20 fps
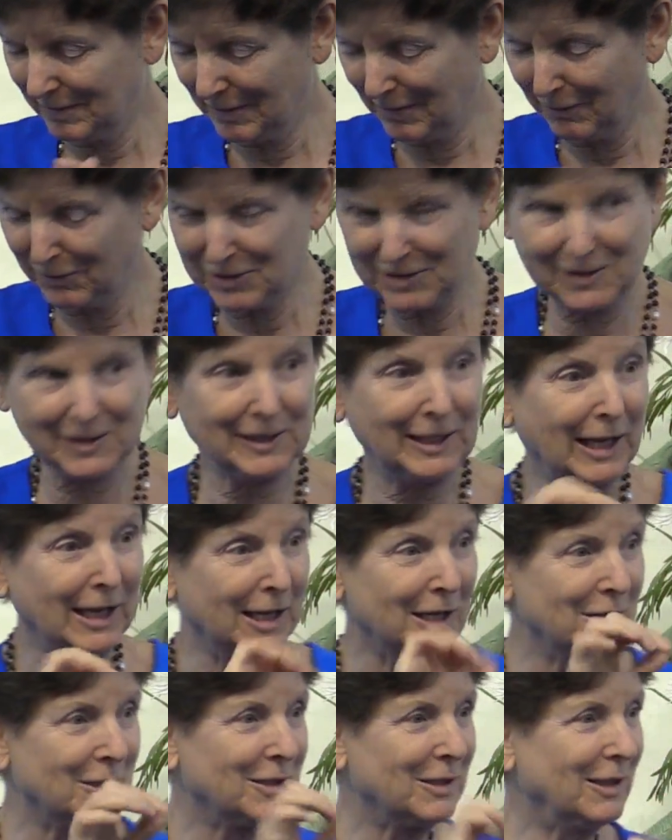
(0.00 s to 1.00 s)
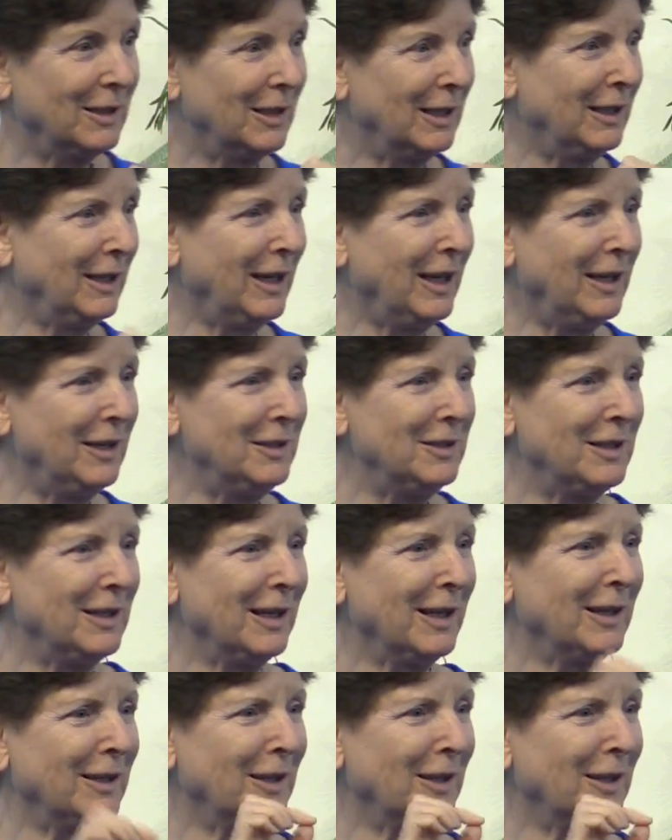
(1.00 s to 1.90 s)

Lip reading: a slate in Hindi,